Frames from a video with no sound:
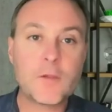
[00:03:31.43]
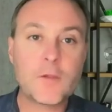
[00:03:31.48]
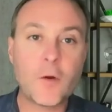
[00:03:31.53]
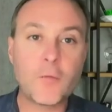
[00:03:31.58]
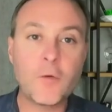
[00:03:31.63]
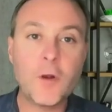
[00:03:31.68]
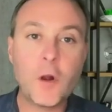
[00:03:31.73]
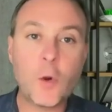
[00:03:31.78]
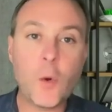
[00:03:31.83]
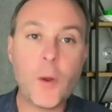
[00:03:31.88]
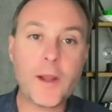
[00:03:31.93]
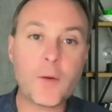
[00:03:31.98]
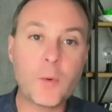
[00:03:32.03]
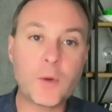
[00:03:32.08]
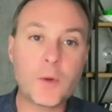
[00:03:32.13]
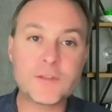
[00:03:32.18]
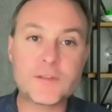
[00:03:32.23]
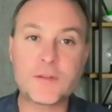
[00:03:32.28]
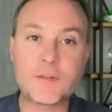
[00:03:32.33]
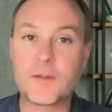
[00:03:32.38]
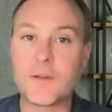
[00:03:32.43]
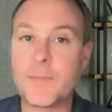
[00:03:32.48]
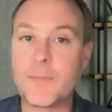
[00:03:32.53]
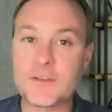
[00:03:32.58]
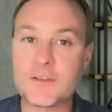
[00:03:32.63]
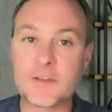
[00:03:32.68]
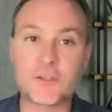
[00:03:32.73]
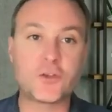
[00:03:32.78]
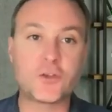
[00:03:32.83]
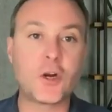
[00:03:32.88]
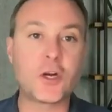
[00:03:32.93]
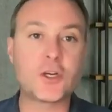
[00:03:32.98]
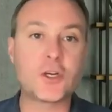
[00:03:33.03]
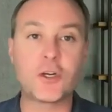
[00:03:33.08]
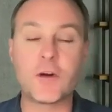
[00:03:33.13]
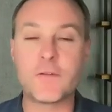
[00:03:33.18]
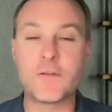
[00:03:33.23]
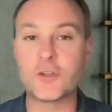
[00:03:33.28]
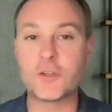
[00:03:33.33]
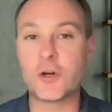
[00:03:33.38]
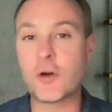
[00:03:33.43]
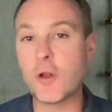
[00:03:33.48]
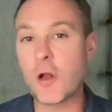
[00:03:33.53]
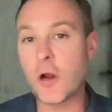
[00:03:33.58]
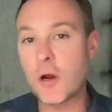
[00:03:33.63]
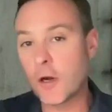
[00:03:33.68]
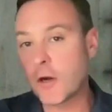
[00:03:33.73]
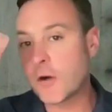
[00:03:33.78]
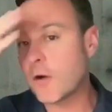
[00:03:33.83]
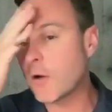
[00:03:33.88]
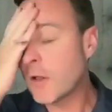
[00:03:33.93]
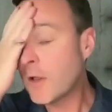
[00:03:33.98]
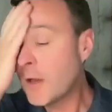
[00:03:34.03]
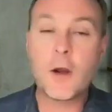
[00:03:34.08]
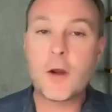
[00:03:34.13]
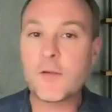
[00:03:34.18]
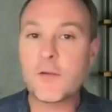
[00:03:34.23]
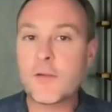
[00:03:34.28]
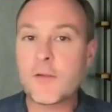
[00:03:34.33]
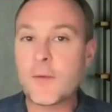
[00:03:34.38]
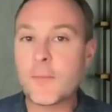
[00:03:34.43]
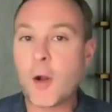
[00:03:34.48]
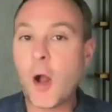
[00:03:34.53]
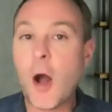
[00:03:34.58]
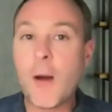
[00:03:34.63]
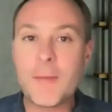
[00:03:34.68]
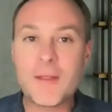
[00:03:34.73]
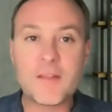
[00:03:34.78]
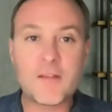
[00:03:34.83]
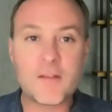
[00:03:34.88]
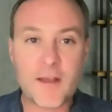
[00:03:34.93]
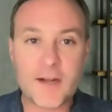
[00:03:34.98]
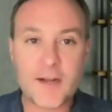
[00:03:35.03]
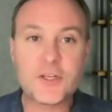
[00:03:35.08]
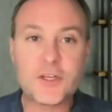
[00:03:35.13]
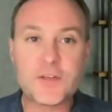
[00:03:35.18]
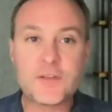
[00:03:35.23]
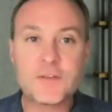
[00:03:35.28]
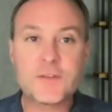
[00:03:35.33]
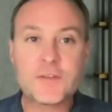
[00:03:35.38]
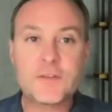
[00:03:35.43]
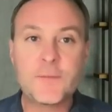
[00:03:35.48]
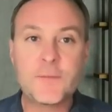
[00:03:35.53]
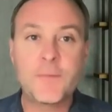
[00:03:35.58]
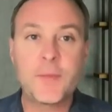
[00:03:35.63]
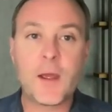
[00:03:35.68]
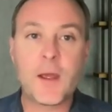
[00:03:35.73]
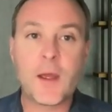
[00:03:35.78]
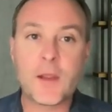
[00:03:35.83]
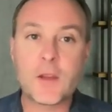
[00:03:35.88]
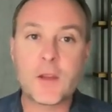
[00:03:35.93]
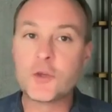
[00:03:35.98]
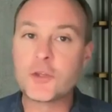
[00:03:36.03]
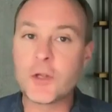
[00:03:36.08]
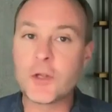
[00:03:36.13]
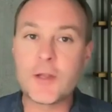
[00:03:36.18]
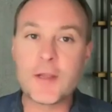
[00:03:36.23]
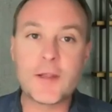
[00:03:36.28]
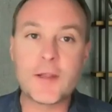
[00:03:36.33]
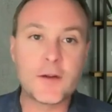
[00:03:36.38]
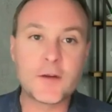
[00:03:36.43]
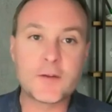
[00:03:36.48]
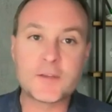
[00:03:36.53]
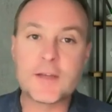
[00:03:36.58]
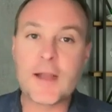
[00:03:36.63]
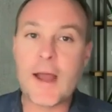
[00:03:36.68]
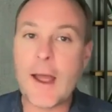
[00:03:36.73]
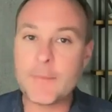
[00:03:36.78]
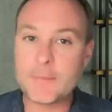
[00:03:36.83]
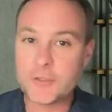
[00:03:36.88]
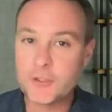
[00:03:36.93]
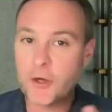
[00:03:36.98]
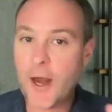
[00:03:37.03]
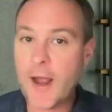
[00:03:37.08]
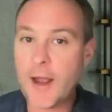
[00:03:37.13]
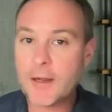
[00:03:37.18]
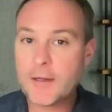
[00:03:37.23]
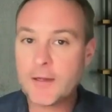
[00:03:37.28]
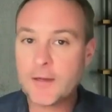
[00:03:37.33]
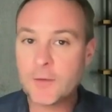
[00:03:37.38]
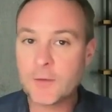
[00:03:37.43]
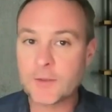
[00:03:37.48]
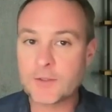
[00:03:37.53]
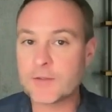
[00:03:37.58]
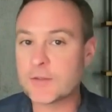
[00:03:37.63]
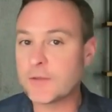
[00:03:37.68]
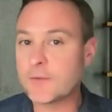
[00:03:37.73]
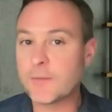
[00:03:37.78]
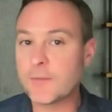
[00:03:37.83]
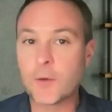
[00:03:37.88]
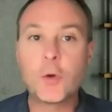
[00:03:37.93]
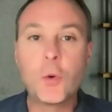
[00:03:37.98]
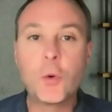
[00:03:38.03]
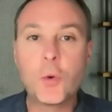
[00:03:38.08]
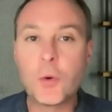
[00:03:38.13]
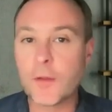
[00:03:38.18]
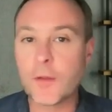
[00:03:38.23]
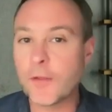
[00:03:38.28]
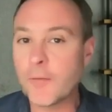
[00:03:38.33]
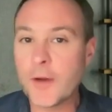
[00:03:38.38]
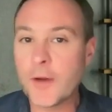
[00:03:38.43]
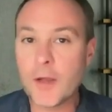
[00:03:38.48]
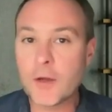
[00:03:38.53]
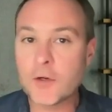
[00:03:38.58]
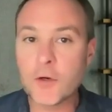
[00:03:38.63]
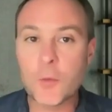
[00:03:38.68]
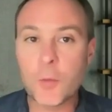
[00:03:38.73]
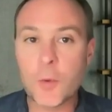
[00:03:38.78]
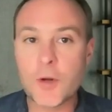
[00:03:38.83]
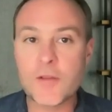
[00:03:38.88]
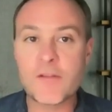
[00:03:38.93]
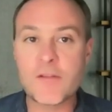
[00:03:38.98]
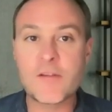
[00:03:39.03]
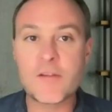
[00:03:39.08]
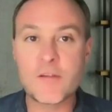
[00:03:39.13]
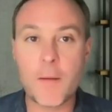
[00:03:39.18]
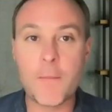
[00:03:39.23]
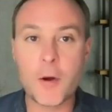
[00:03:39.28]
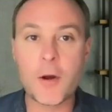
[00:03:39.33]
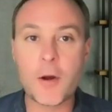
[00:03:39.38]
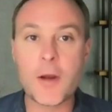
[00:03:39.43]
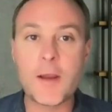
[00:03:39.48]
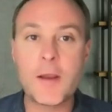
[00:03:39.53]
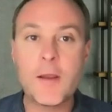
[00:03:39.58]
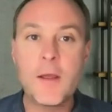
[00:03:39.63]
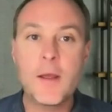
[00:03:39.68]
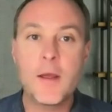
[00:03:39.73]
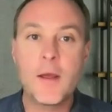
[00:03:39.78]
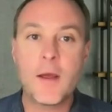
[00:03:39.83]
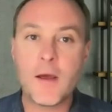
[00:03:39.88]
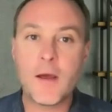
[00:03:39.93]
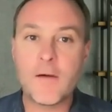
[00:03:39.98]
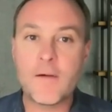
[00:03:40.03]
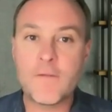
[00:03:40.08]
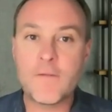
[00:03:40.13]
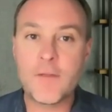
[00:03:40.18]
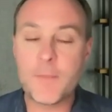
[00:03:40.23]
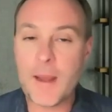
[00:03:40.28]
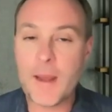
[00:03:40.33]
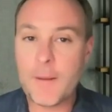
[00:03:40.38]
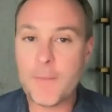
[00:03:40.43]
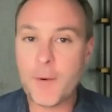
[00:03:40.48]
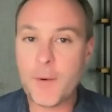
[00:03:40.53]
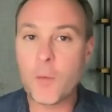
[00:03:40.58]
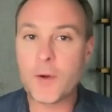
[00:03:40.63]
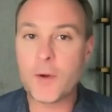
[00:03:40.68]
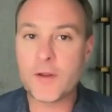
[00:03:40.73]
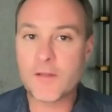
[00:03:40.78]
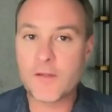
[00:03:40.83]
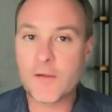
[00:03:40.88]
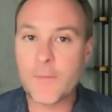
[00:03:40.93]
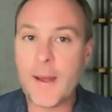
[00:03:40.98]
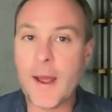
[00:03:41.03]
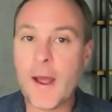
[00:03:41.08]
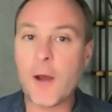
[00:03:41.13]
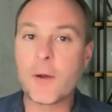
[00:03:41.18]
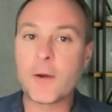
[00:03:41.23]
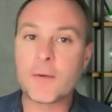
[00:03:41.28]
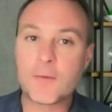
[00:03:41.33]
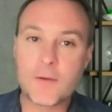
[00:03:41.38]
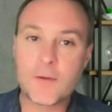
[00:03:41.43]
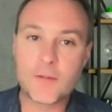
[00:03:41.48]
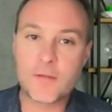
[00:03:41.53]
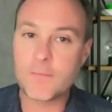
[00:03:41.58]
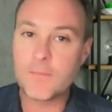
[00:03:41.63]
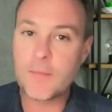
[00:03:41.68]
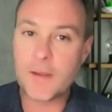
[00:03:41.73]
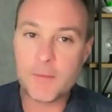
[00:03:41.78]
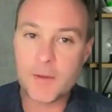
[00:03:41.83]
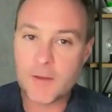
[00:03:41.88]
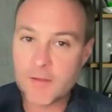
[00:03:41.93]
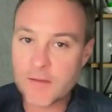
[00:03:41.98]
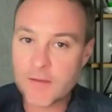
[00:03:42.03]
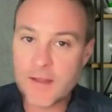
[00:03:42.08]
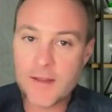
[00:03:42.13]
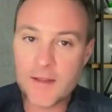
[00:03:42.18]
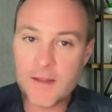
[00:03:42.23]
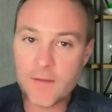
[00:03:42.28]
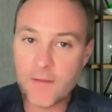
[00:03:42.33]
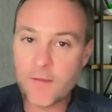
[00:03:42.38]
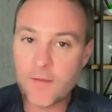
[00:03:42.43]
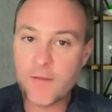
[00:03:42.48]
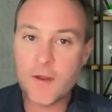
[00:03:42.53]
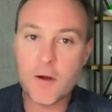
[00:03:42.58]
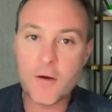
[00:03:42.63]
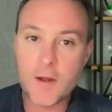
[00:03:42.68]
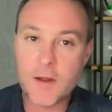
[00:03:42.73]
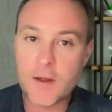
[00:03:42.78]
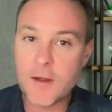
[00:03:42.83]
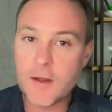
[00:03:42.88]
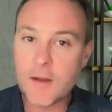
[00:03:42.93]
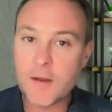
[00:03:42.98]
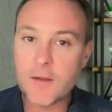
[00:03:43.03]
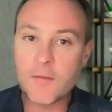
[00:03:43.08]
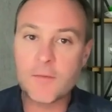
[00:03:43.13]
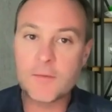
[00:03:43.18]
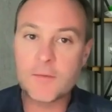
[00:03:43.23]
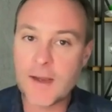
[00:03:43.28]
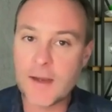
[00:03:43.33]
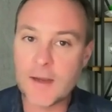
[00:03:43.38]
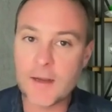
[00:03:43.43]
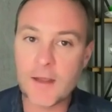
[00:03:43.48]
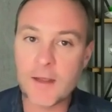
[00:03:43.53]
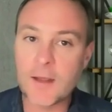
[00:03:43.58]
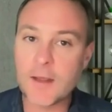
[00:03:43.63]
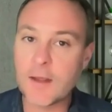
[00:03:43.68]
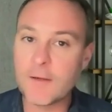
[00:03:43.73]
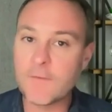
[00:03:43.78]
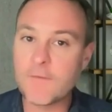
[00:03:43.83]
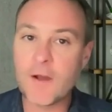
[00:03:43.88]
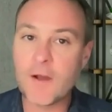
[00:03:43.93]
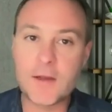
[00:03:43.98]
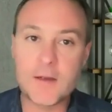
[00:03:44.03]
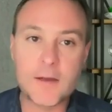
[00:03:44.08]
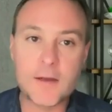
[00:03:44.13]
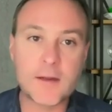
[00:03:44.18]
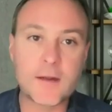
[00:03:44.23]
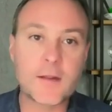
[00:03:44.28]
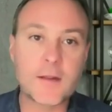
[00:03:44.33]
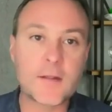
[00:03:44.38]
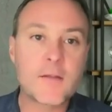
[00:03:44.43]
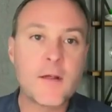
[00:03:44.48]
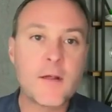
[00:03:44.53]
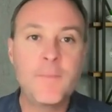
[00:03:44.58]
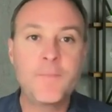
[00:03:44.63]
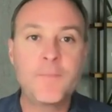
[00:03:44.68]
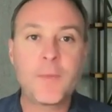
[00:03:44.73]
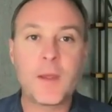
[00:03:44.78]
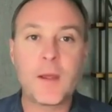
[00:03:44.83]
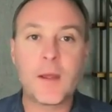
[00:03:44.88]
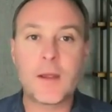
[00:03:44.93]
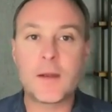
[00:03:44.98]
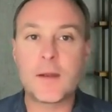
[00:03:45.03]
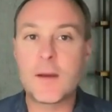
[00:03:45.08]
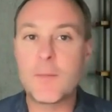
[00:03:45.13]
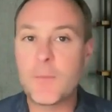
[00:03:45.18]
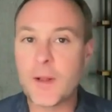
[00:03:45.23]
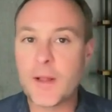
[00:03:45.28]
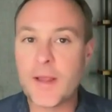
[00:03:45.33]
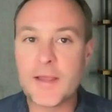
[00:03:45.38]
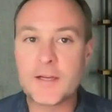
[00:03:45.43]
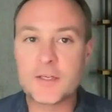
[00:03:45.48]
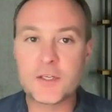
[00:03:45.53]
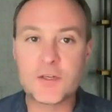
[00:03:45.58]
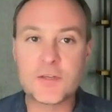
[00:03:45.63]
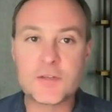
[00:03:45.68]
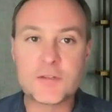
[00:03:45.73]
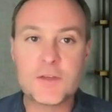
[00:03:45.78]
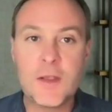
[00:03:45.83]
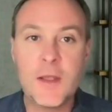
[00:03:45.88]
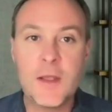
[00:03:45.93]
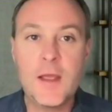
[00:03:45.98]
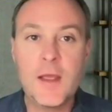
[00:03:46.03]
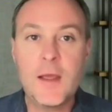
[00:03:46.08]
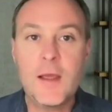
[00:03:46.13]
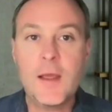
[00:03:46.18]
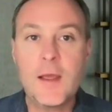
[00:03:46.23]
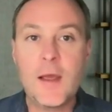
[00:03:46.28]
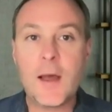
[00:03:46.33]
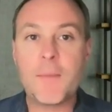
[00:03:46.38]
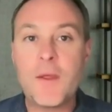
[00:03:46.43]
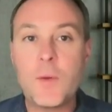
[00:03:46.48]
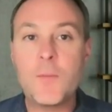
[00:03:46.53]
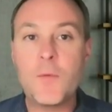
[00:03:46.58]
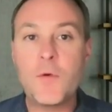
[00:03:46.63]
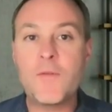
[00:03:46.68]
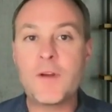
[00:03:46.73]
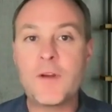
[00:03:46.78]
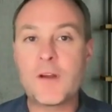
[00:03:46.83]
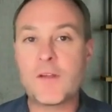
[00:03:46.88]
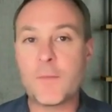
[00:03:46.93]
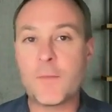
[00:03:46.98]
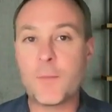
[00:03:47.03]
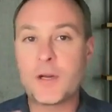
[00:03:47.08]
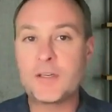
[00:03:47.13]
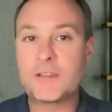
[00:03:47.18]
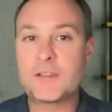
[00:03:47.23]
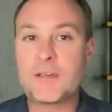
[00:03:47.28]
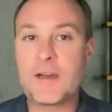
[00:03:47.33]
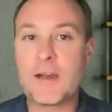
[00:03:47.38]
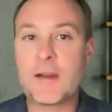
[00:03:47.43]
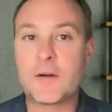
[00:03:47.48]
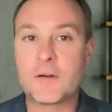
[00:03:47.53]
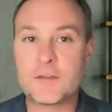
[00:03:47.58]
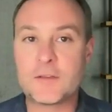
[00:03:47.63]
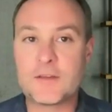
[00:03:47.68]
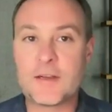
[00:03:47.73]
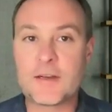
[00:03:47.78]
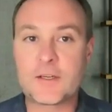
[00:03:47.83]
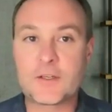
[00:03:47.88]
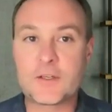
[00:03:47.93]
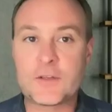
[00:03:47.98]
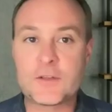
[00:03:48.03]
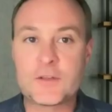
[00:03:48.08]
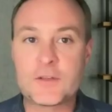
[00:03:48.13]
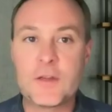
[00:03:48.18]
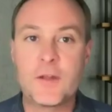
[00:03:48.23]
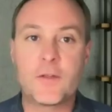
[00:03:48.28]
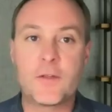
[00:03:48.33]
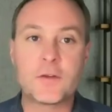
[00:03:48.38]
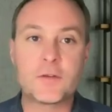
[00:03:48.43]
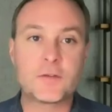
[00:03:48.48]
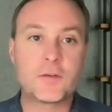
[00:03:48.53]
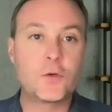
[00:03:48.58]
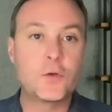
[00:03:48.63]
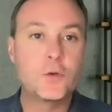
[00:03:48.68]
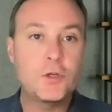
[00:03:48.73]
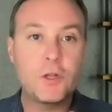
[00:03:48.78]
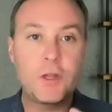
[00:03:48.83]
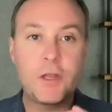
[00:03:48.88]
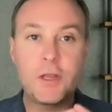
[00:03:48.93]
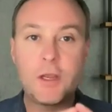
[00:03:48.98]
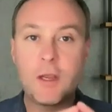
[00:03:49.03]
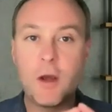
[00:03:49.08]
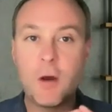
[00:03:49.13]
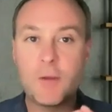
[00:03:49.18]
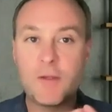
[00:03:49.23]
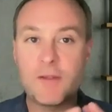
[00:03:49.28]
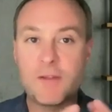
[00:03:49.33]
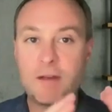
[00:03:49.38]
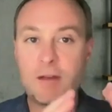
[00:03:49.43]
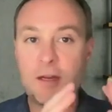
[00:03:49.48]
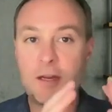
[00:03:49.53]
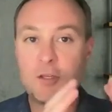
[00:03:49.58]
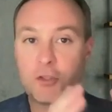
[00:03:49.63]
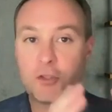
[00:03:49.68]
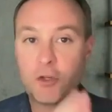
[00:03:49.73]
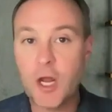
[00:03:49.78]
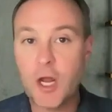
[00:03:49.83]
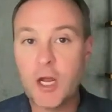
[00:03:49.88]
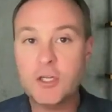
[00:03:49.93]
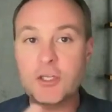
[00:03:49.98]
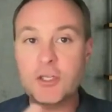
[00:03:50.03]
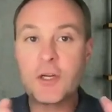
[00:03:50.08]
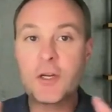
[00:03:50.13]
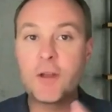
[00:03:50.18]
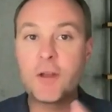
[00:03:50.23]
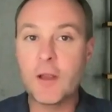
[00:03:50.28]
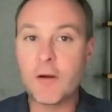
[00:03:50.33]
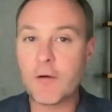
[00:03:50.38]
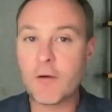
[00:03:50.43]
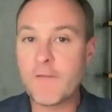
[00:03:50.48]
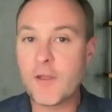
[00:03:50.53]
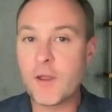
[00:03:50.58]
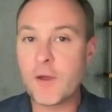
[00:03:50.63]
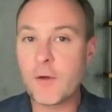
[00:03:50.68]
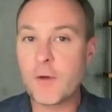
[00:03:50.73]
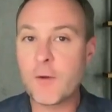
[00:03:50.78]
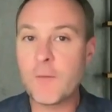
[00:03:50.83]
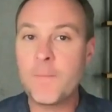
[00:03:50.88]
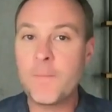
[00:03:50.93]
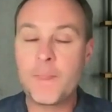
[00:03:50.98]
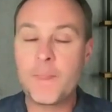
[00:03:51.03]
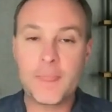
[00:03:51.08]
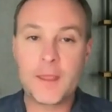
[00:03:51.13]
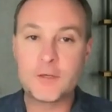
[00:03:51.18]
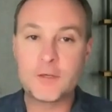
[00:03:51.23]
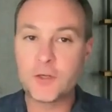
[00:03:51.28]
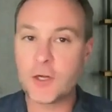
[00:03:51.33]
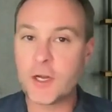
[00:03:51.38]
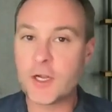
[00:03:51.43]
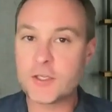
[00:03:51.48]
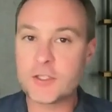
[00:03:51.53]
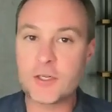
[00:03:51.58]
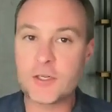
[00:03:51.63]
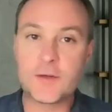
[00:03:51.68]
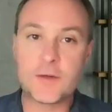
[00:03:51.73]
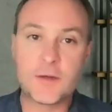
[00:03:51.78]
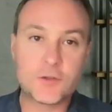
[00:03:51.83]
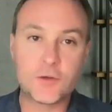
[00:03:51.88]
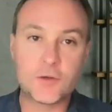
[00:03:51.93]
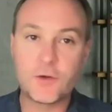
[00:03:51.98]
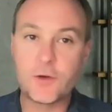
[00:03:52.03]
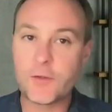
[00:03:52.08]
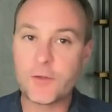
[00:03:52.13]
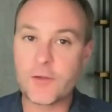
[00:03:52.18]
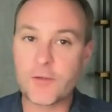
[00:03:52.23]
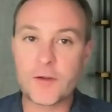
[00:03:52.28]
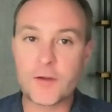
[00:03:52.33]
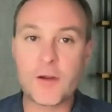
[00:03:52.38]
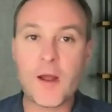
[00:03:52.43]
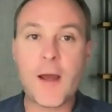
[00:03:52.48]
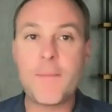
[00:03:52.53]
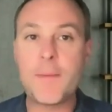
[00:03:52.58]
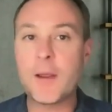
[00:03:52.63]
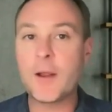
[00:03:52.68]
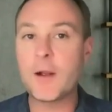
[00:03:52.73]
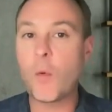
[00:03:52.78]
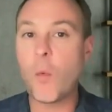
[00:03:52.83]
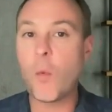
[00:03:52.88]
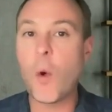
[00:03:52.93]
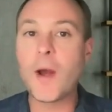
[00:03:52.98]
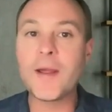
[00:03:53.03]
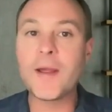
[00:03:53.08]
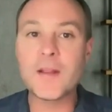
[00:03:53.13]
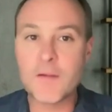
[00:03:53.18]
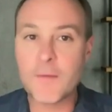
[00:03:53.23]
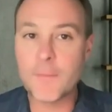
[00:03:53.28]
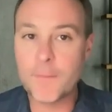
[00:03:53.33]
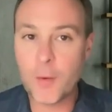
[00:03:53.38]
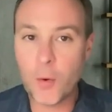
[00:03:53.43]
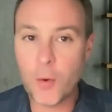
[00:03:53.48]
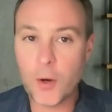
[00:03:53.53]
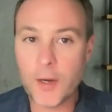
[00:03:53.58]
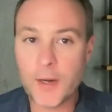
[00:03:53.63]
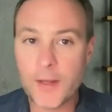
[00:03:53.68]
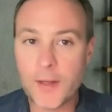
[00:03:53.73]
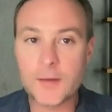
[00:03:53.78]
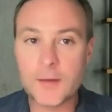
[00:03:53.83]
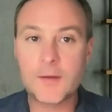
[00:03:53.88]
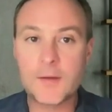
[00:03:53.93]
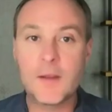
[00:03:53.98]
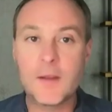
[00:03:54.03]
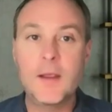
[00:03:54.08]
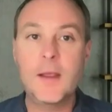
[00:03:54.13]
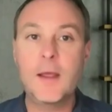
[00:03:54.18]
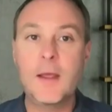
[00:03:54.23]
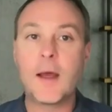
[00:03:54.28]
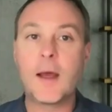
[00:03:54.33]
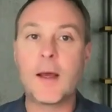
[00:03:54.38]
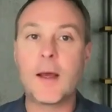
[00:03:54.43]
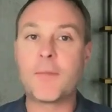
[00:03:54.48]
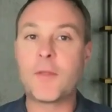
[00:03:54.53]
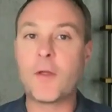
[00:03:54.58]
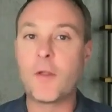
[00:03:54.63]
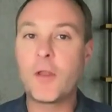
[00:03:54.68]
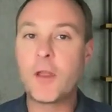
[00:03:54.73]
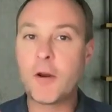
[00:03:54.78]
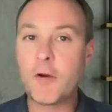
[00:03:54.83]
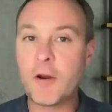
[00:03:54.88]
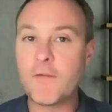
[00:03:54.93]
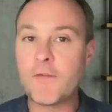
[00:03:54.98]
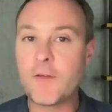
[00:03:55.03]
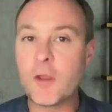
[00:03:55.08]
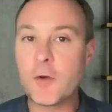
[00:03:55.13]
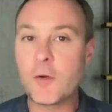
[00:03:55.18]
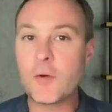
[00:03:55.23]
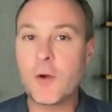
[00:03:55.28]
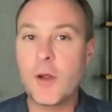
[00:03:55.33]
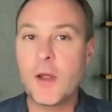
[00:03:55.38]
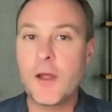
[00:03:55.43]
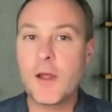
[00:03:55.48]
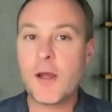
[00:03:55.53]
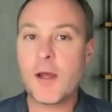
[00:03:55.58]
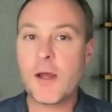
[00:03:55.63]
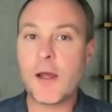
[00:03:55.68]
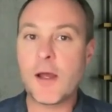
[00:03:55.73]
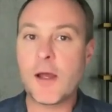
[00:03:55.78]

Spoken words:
So real quick, what's the basic structure of a journal article? There are some common sections. Usually there's an abstract, which is a 200 or 300 word summary of the paper, what it's about. Maybe it's key theory, data, findings, and implications. Then we move into some pretty standard sections. There's usually always an introduction and lit review. The introduction introduces the topic, why it's important. The lit review